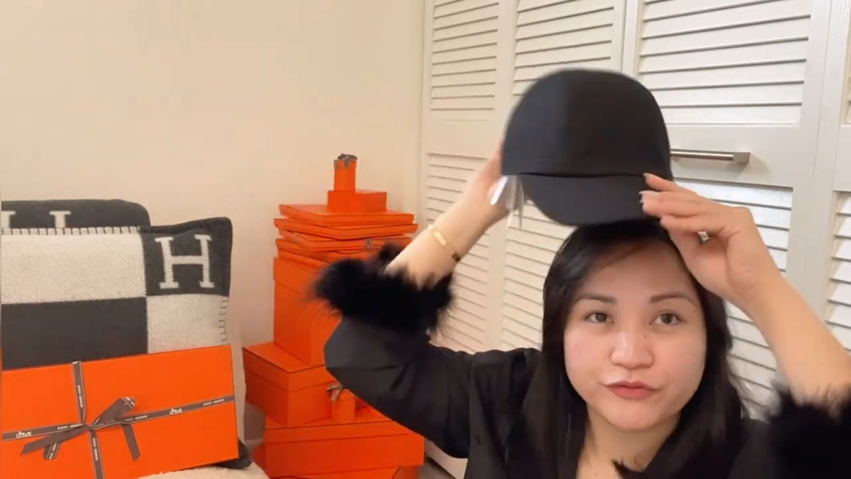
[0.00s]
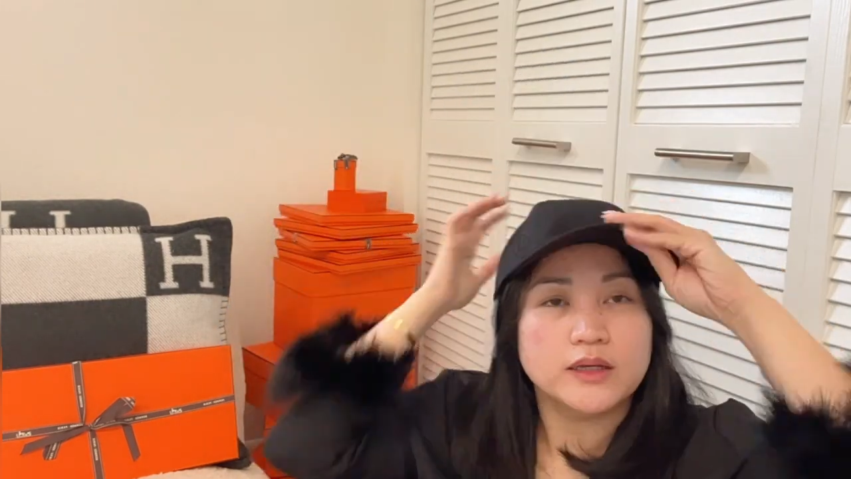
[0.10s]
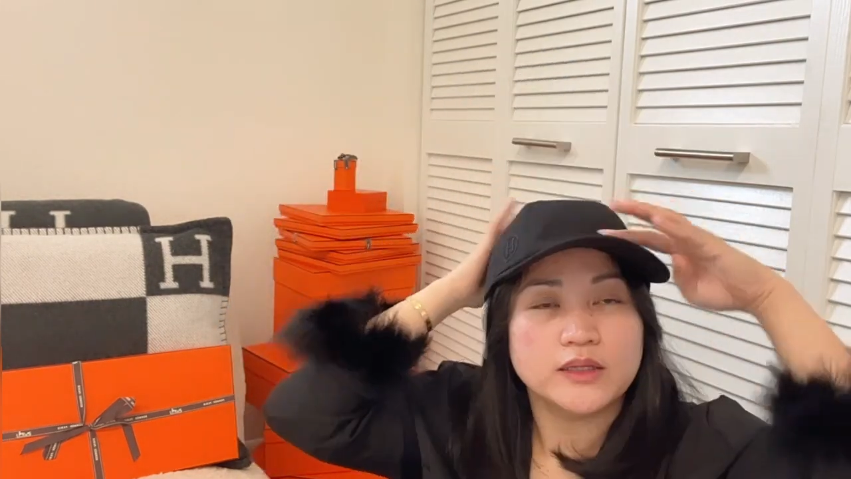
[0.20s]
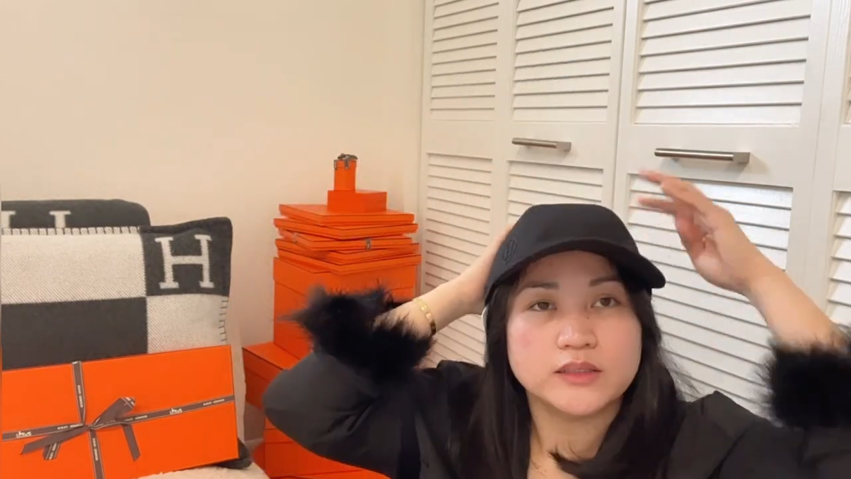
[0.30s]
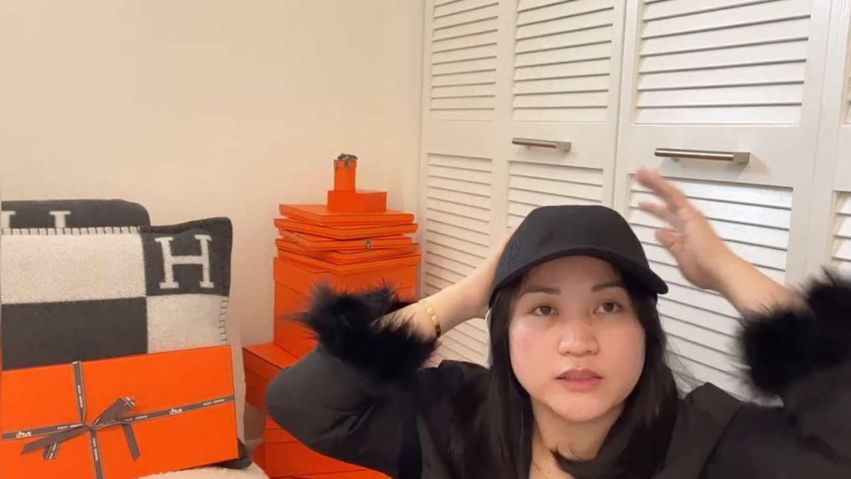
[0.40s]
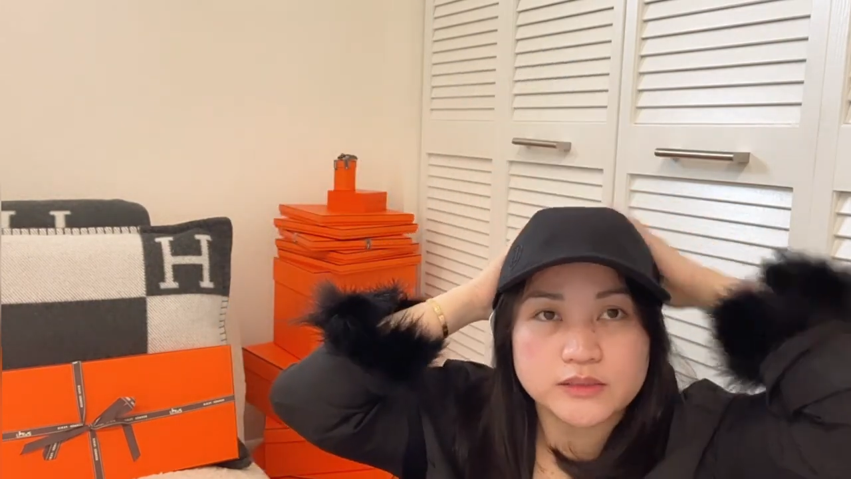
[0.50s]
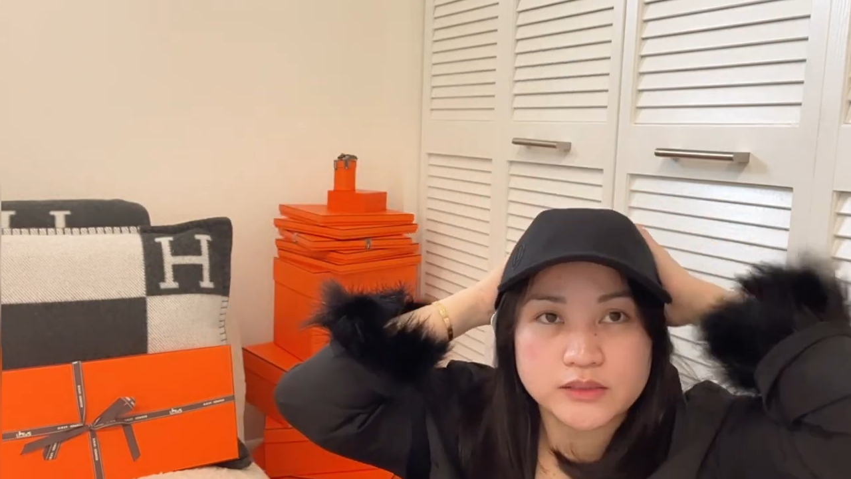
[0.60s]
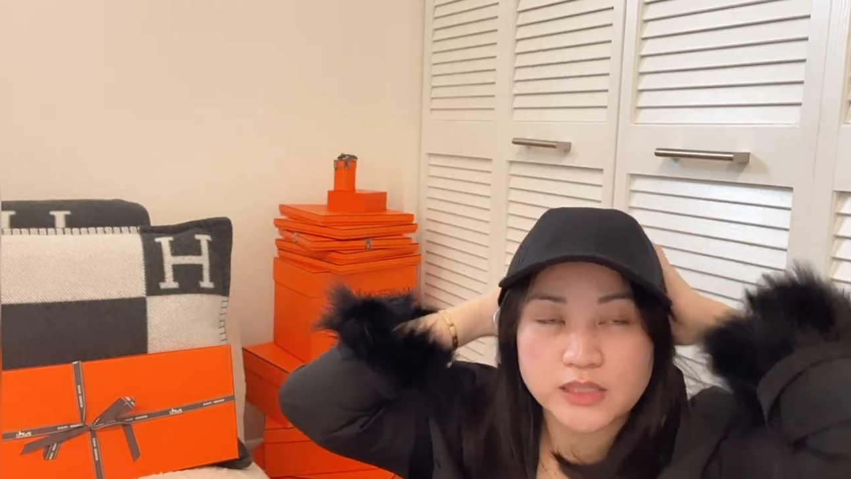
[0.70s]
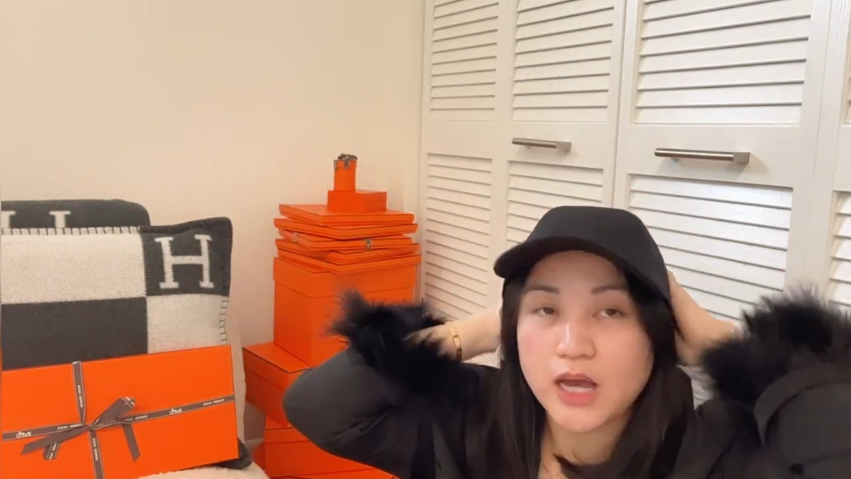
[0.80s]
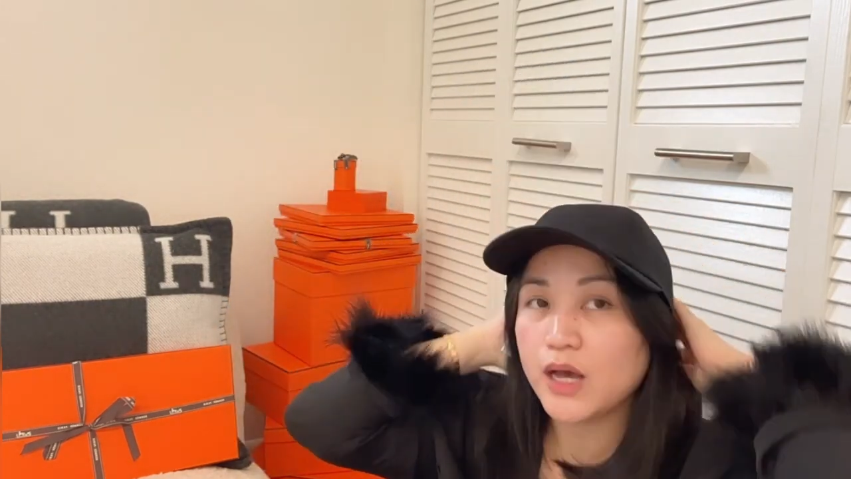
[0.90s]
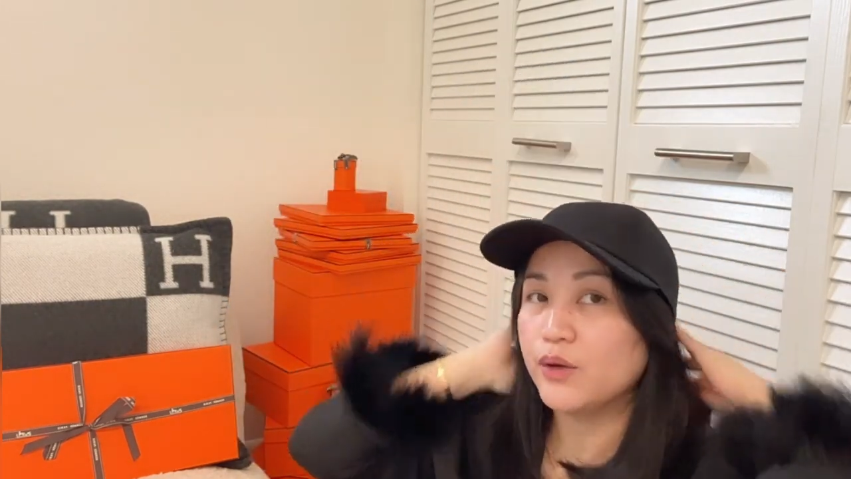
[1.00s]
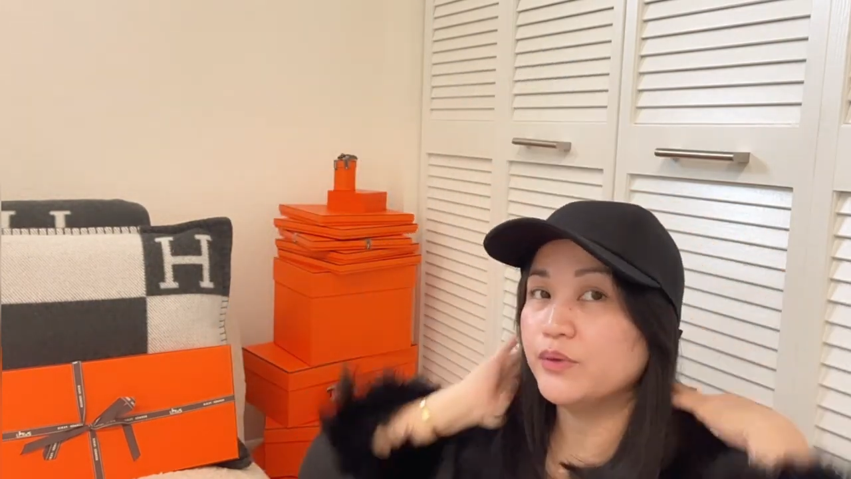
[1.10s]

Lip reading: And this is how